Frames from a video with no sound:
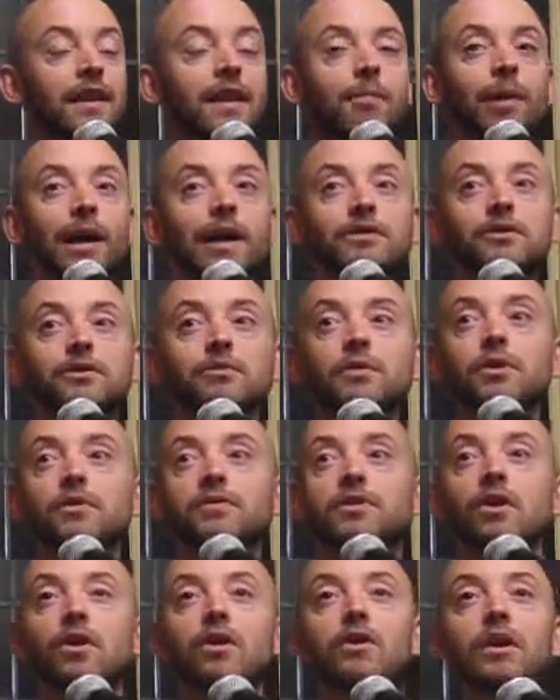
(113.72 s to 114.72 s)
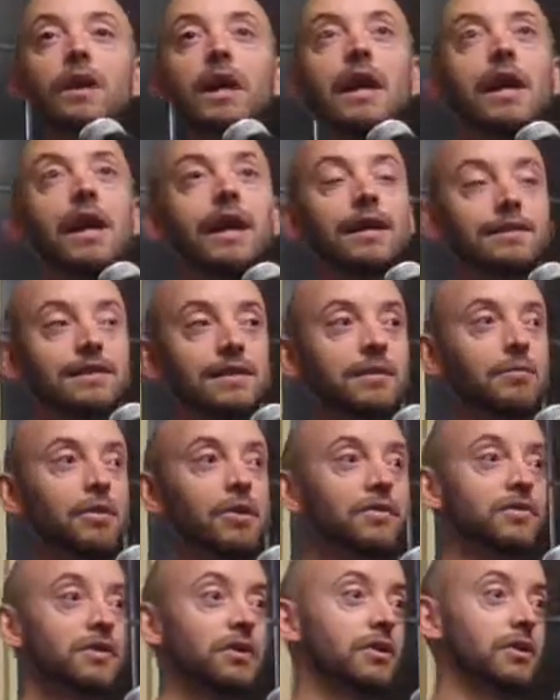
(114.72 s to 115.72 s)
The battle moves on as they
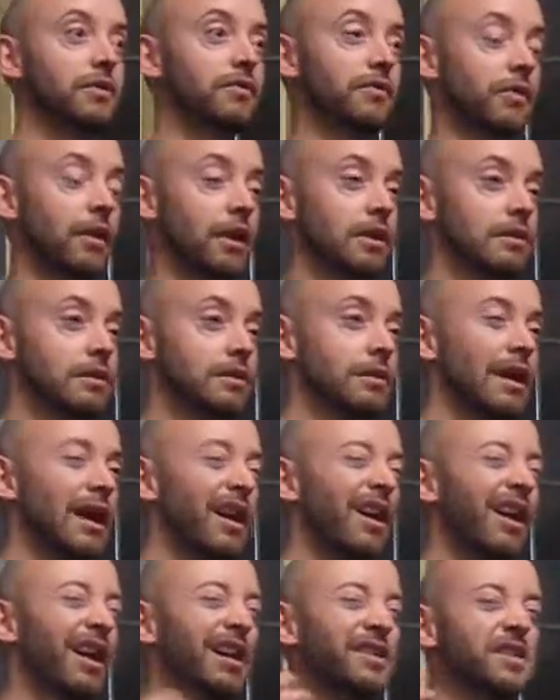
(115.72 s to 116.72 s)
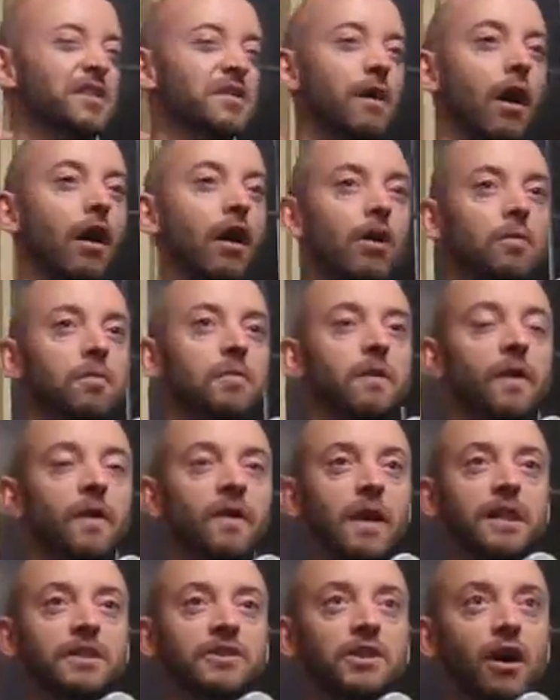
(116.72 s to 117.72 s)
move to new fronts. I just hope
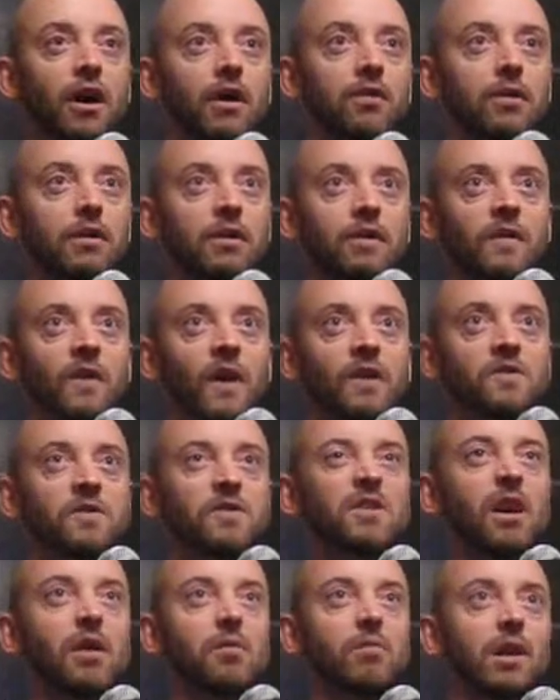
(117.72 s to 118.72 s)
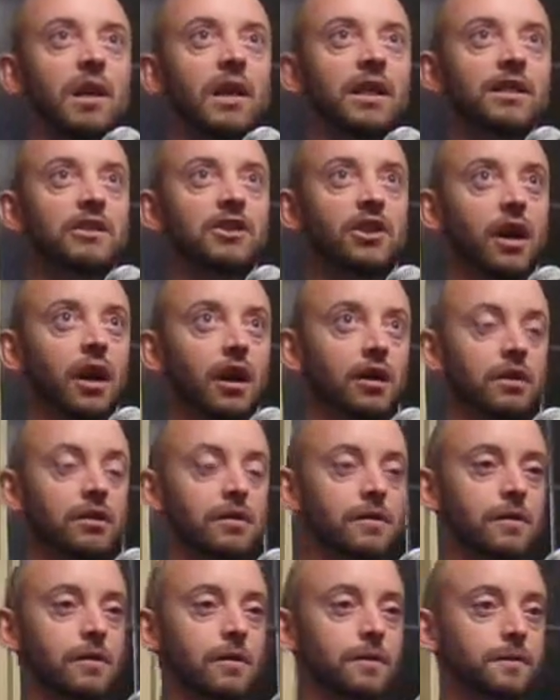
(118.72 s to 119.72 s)
that they choke on those tumbling
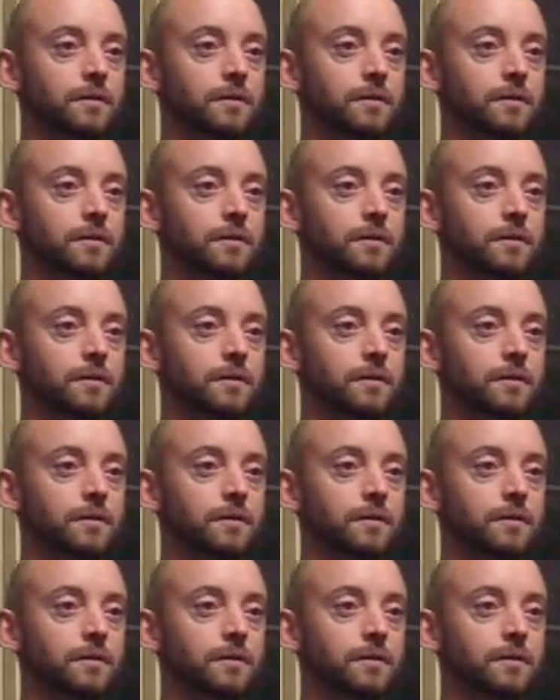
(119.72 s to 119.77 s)
chunks.